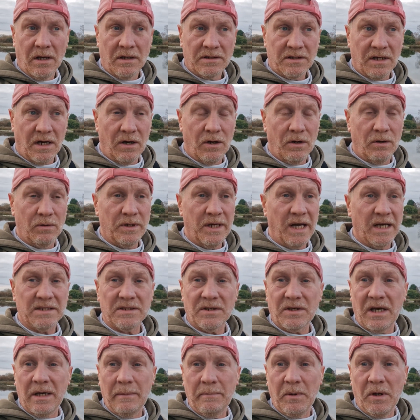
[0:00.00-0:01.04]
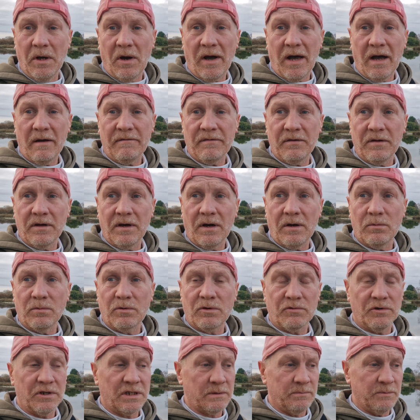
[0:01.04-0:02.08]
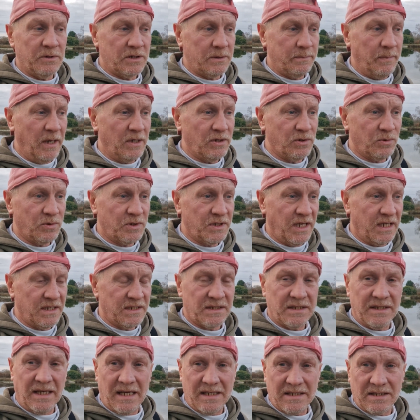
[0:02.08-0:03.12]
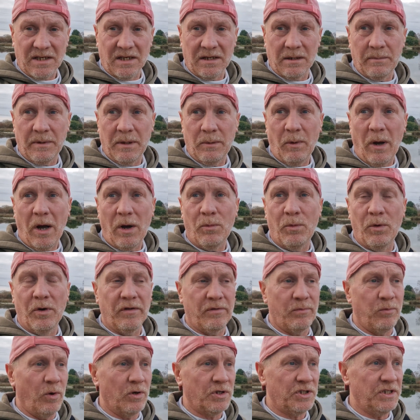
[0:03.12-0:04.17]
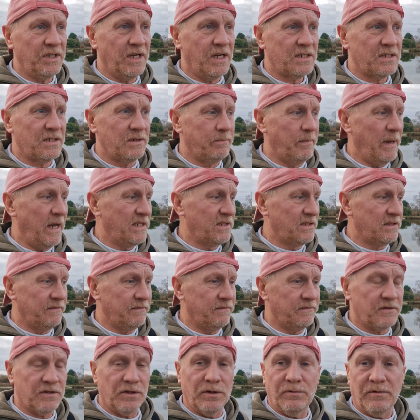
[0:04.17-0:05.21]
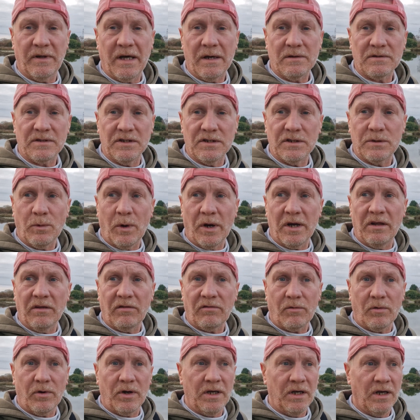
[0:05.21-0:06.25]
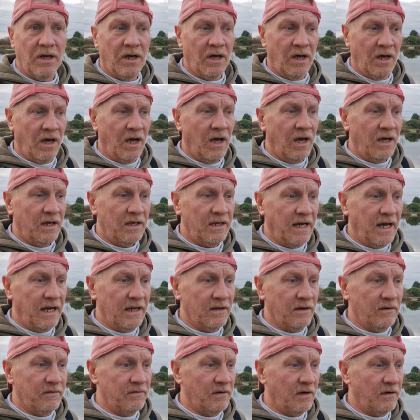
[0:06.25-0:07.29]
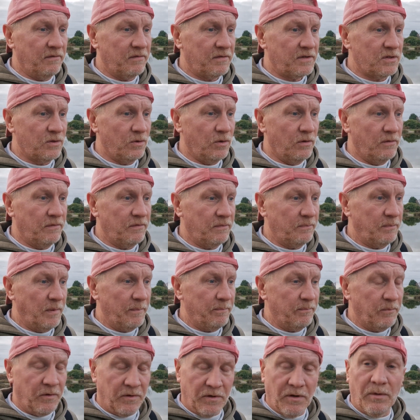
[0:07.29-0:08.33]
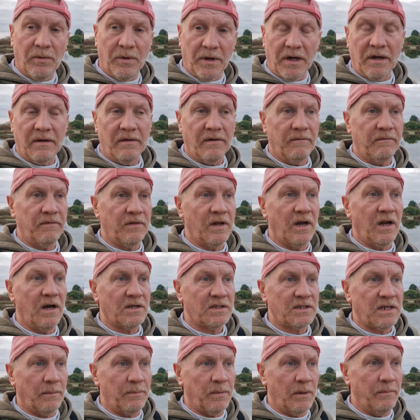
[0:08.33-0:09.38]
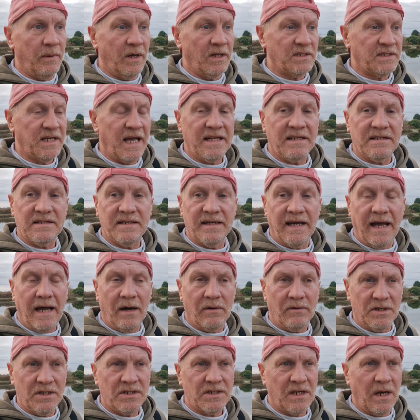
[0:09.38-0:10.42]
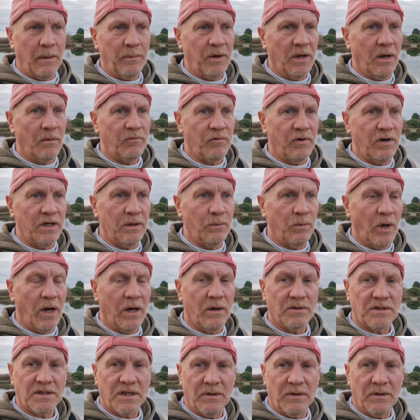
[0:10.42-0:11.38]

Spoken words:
So yeah, so keep an eye out for the old Christmas special, because that's going to be well worth watching. That's the best of 2023. Yeah, and I've sort of been doing it over the last couple of months, editing it out, and it's coming up really well.